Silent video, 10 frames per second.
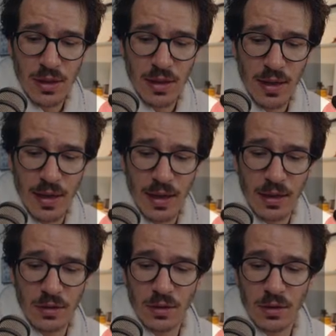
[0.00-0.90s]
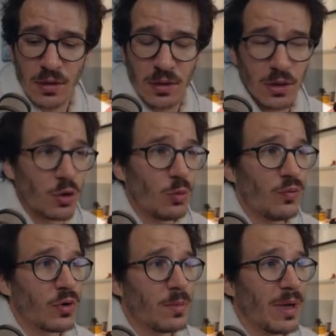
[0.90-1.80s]
and uh, hope
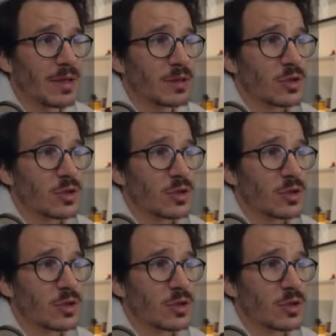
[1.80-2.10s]
for the best.